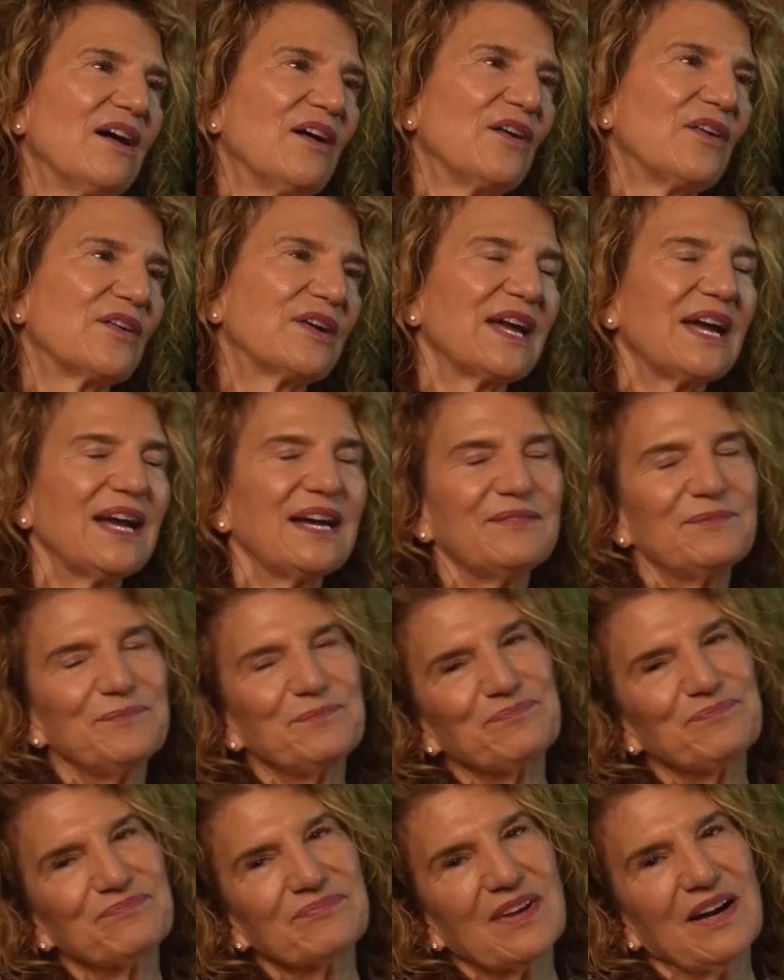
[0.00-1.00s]
Okay.
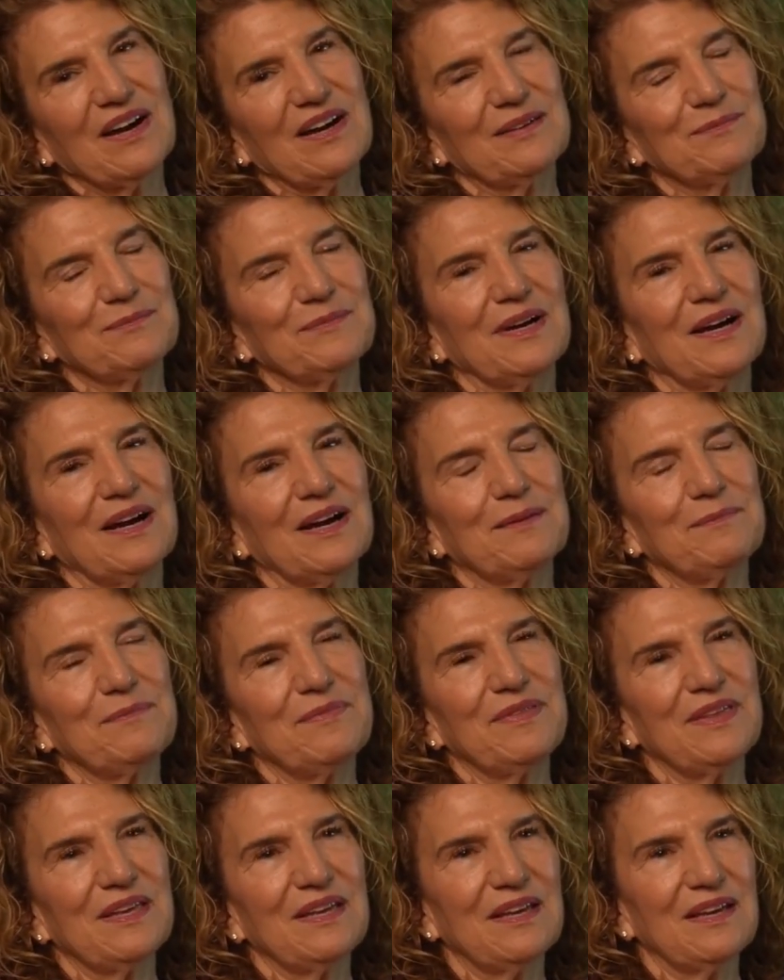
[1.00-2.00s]
I'm
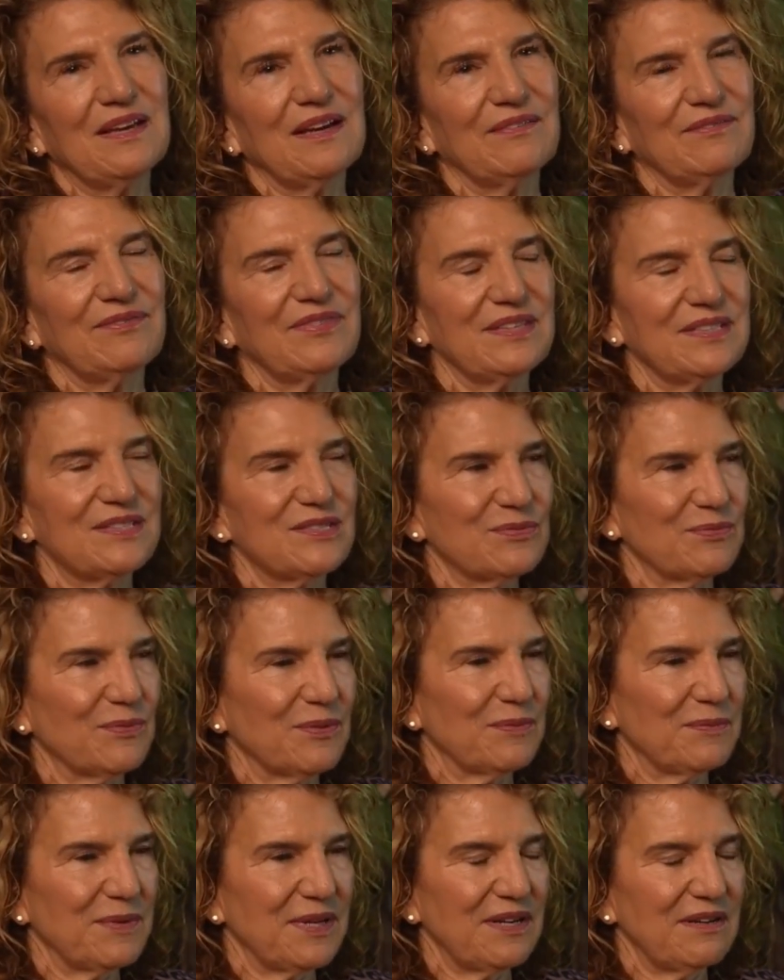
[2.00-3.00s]
thinking of this
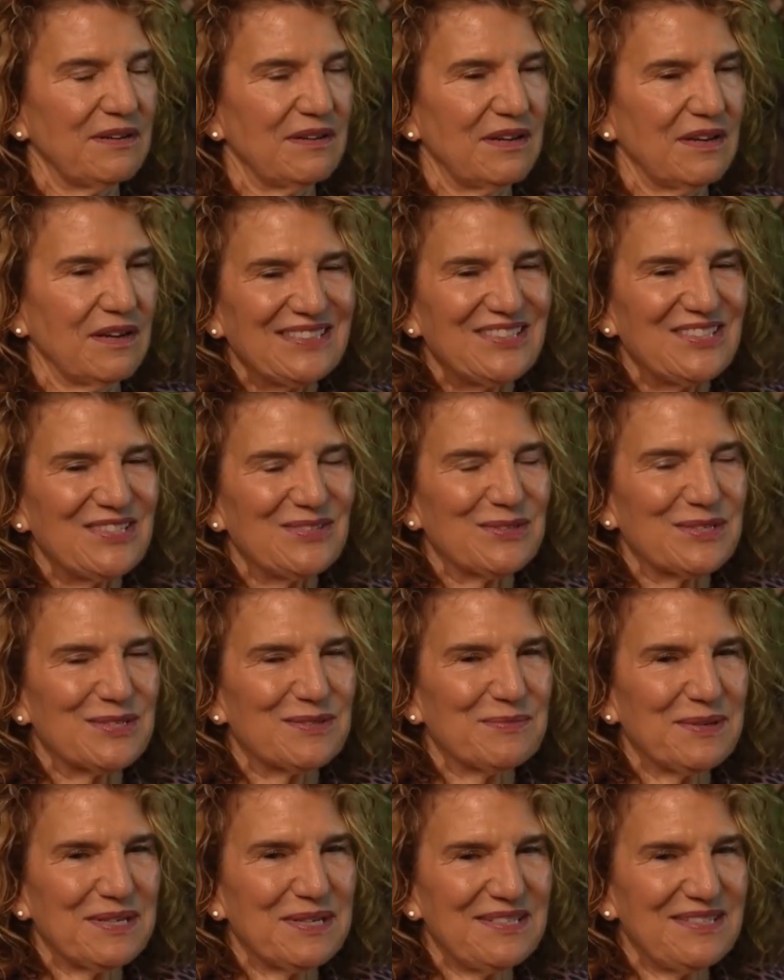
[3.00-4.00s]
woman. She
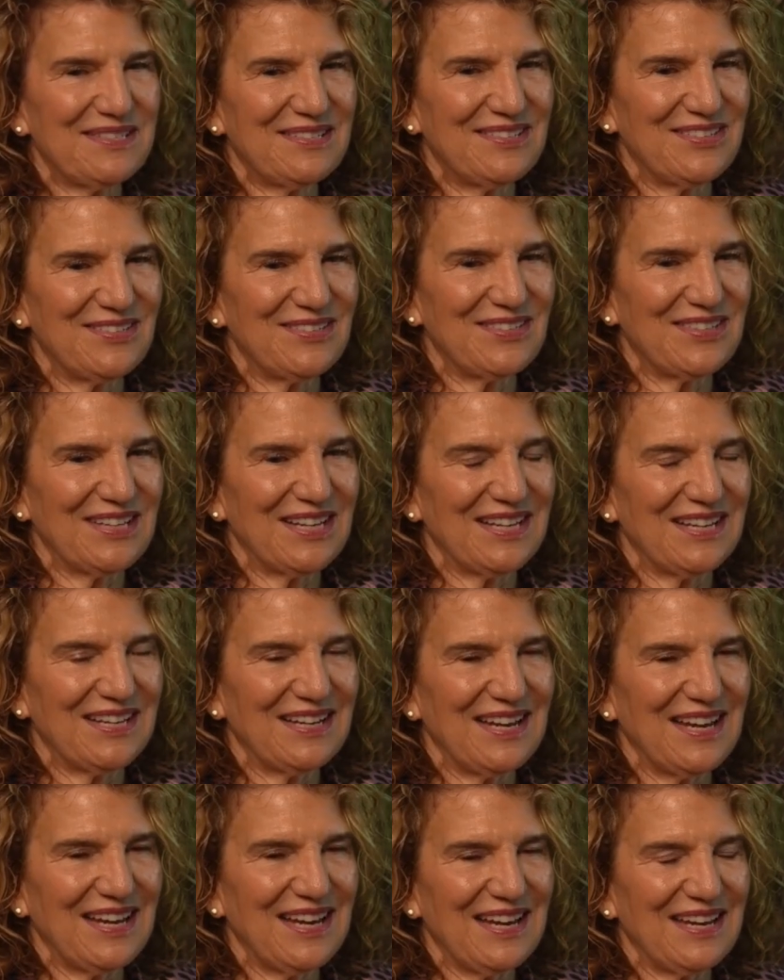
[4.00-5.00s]
was my student,
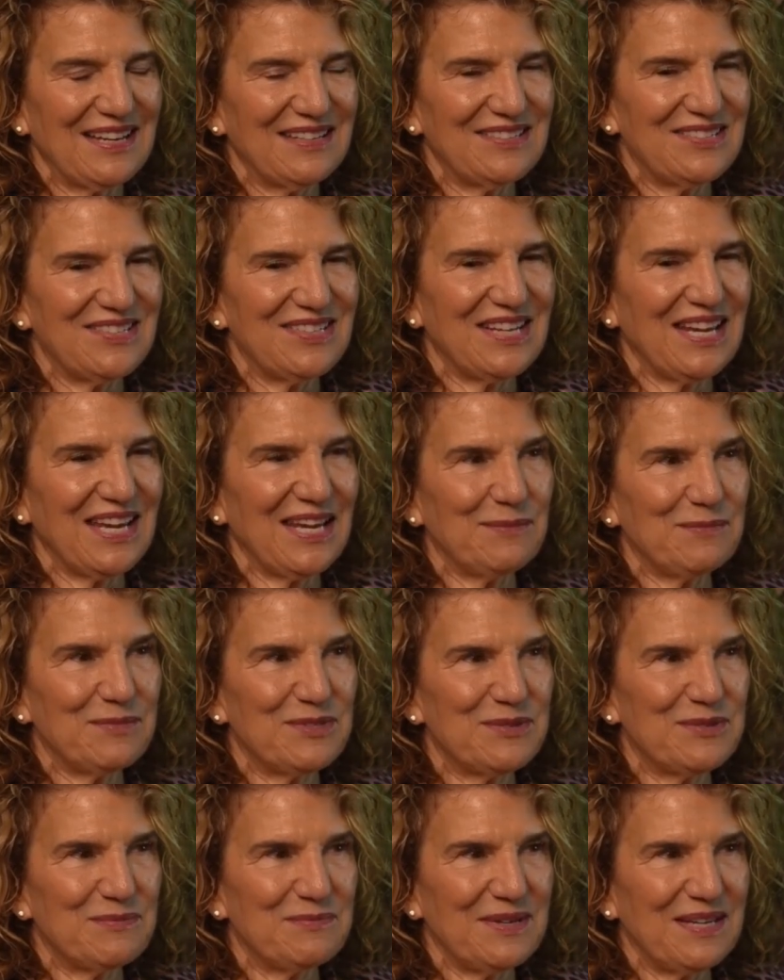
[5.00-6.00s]
and she came
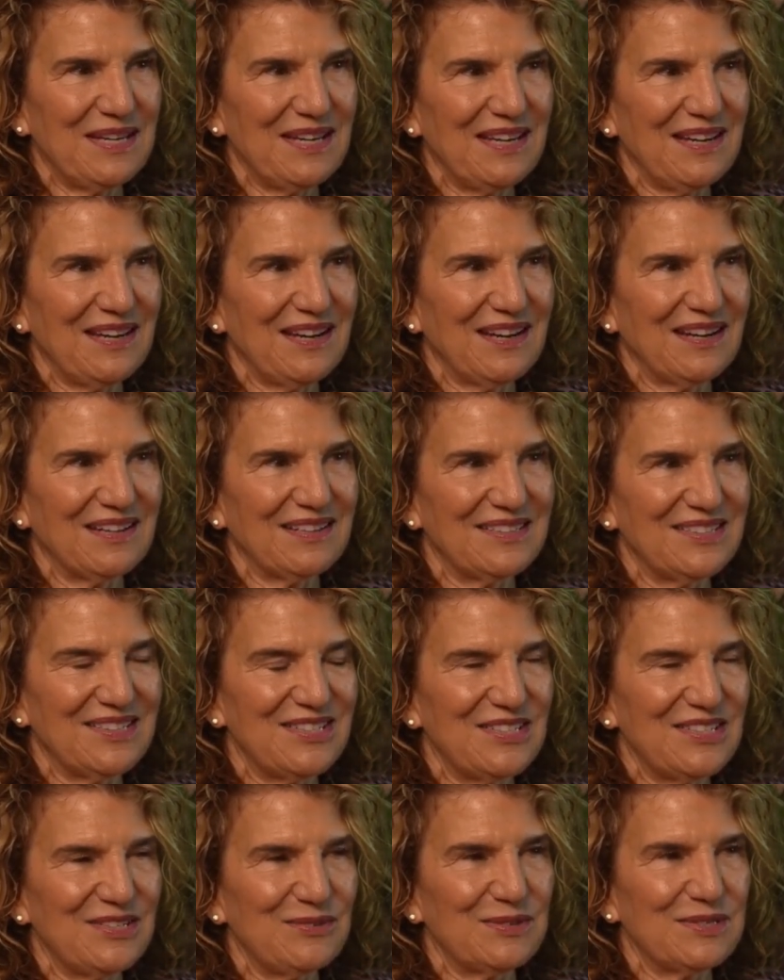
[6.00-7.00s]
to me as
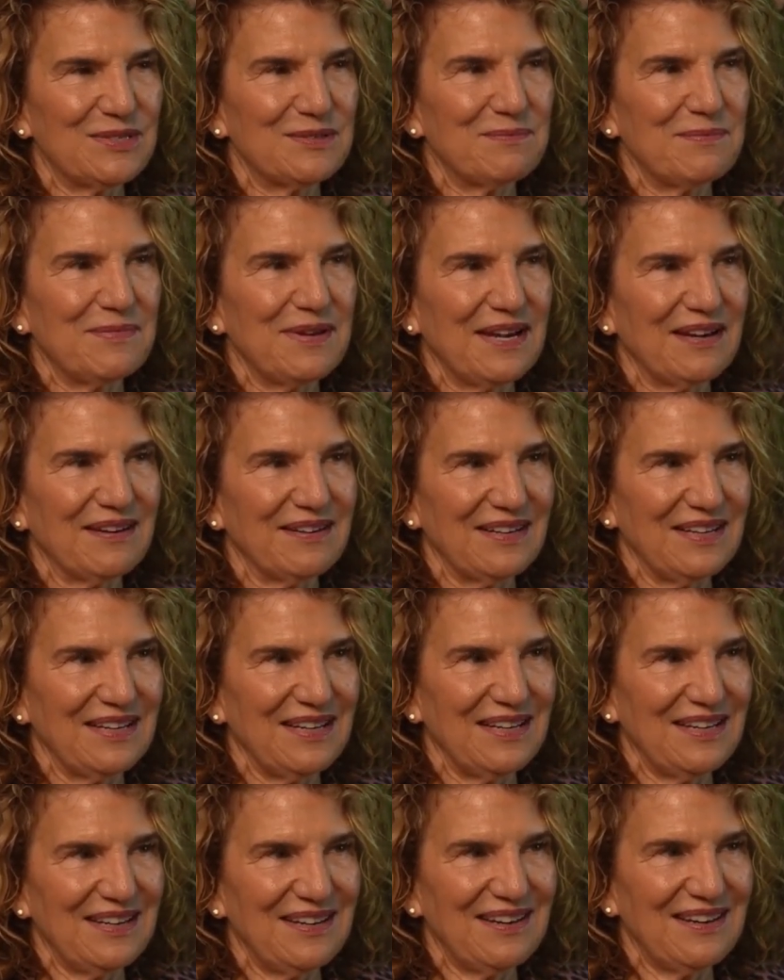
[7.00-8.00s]
she was
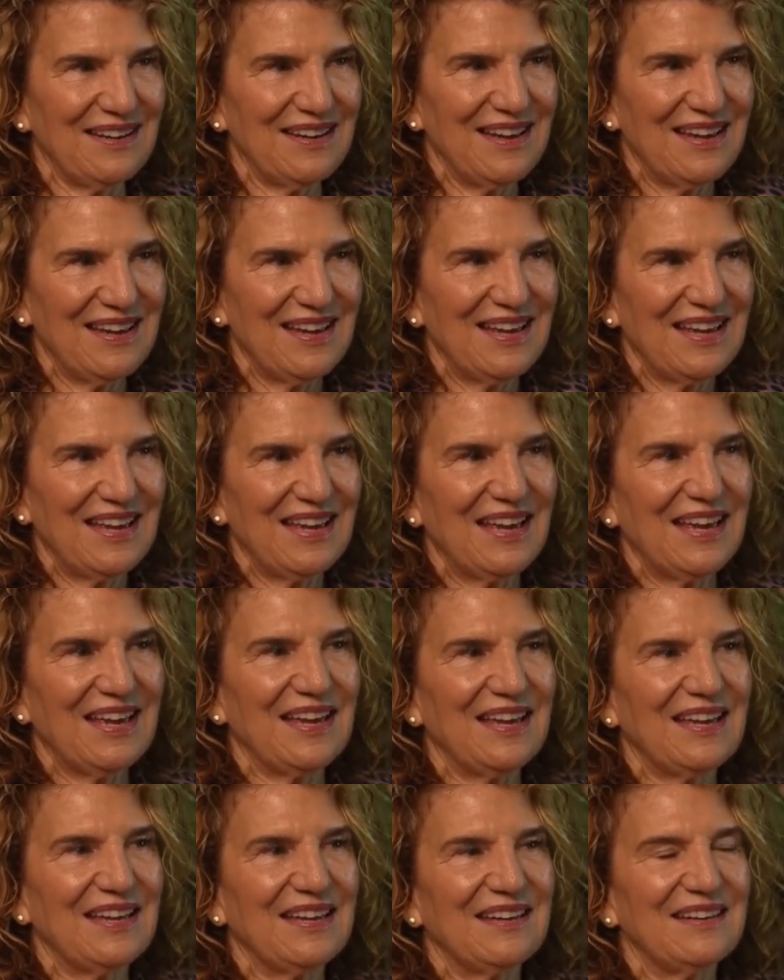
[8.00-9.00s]
married
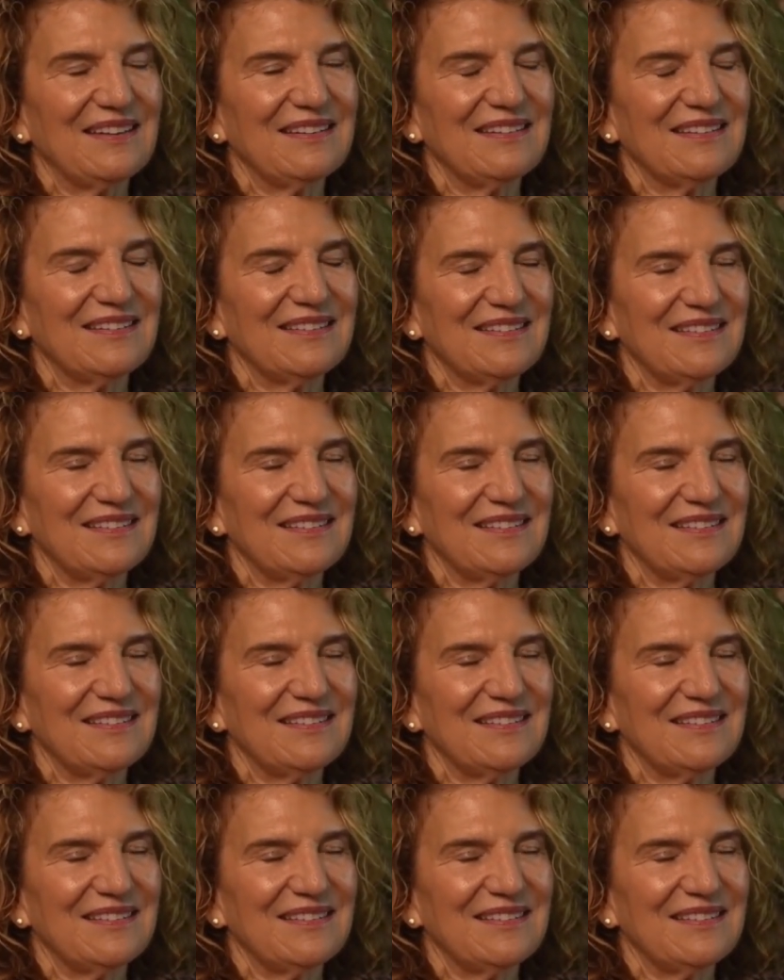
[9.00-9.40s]
and